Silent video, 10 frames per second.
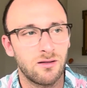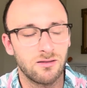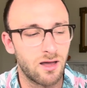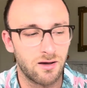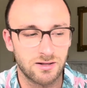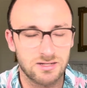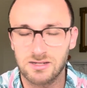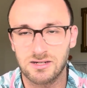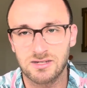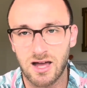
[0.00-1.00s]
no,
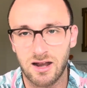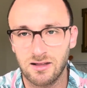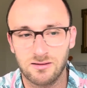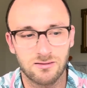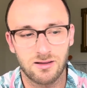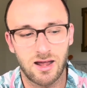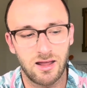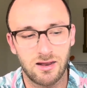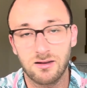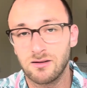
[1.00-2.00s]
that's not it. That
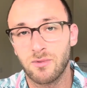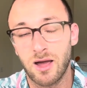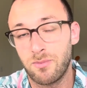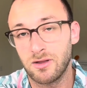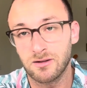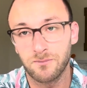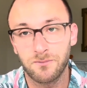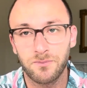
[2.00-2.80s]
ain't it, in my opinion.